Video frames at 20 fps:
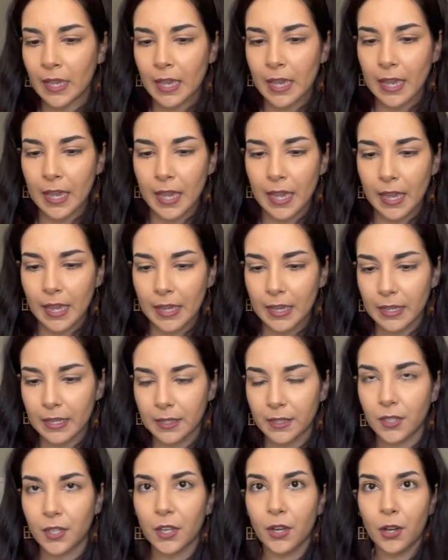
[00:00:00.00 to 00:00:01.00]
And
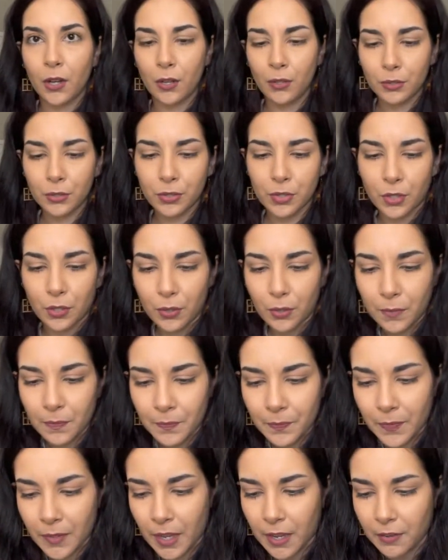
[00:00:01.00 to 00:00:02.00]
also,
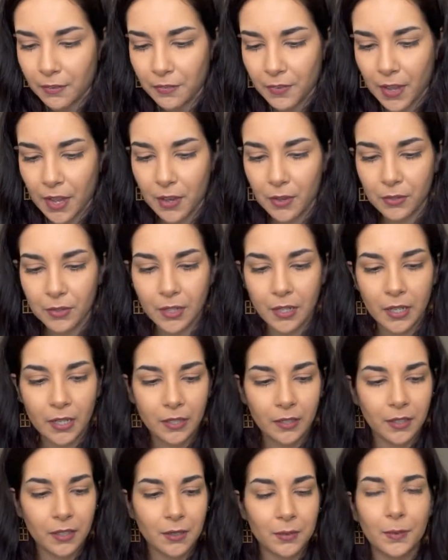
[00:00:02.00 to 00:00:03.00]
I found
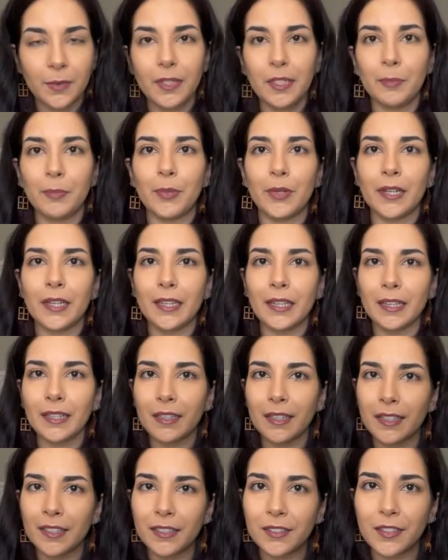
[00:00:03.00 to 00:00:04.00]
this really pretty,
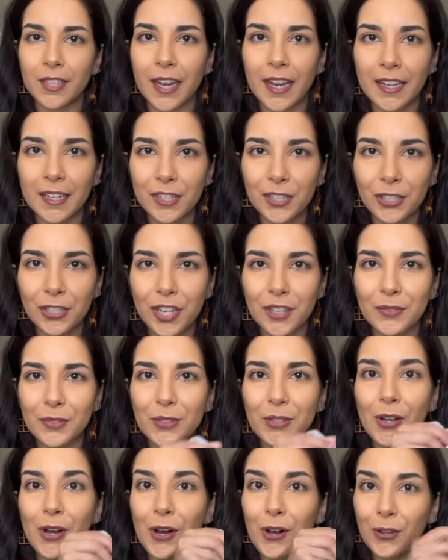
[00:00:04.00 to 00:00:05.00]
like, tiny
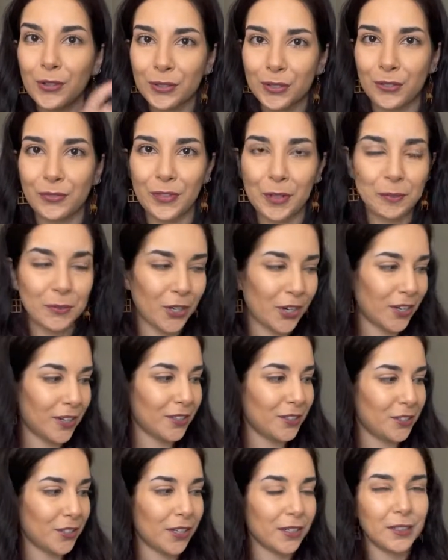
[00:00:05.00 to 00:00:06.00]
shovel, also from Target's
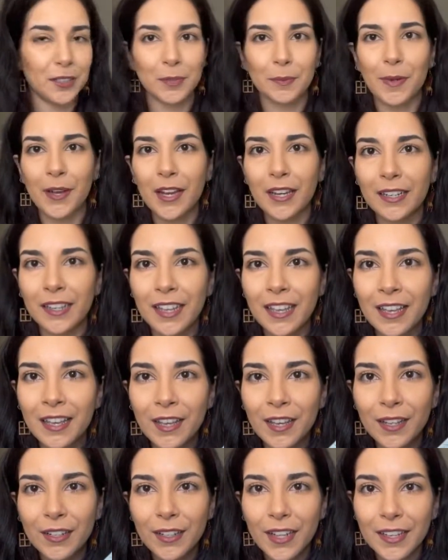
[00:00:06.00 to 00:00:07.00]
Dollar Spot.
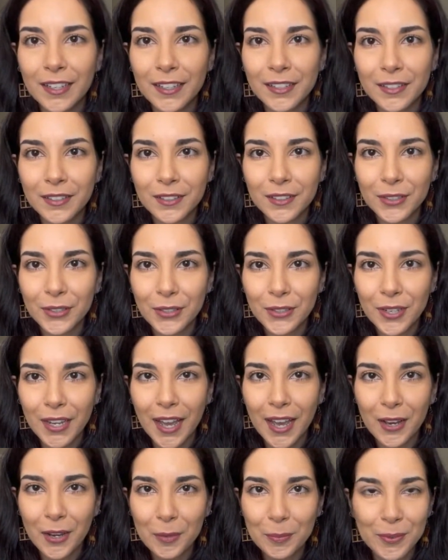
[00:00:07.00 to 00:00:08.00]
Like, look
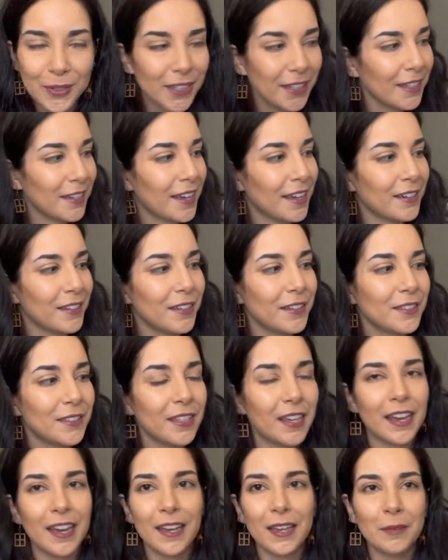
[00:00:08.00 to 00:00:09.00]
how pretty that is.
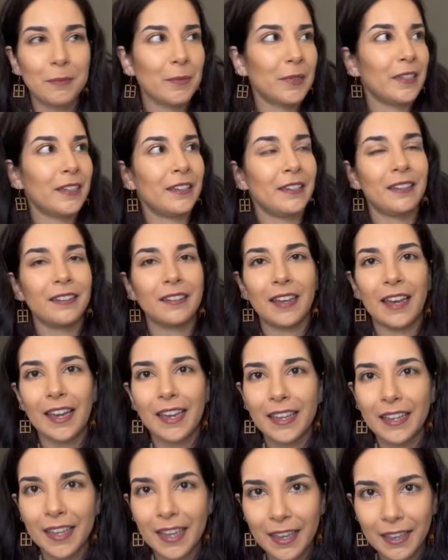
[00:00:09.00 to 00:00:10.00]
I mean, I
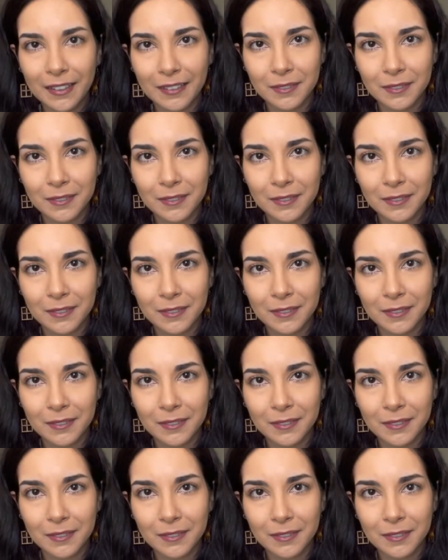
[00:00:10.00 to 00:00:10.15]
can't